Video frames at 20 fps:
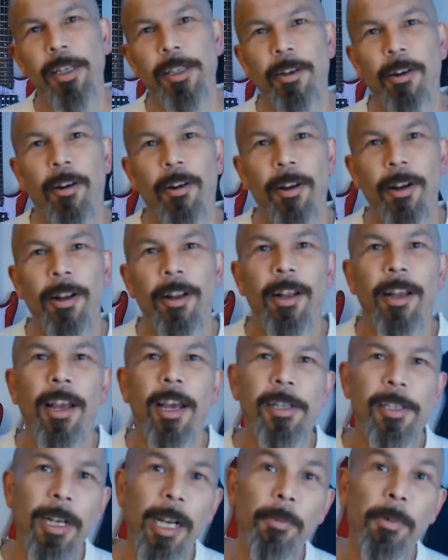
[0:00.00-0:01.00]
So
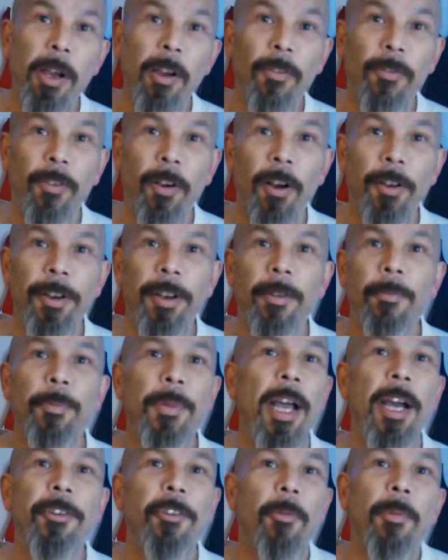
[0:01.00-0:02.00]
it's a little bit of fun.
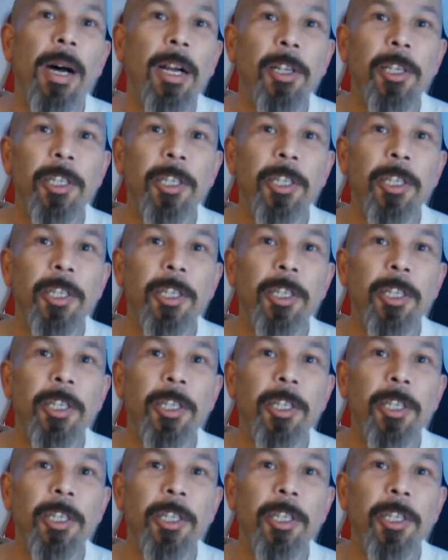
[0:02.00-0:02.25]
I don't mind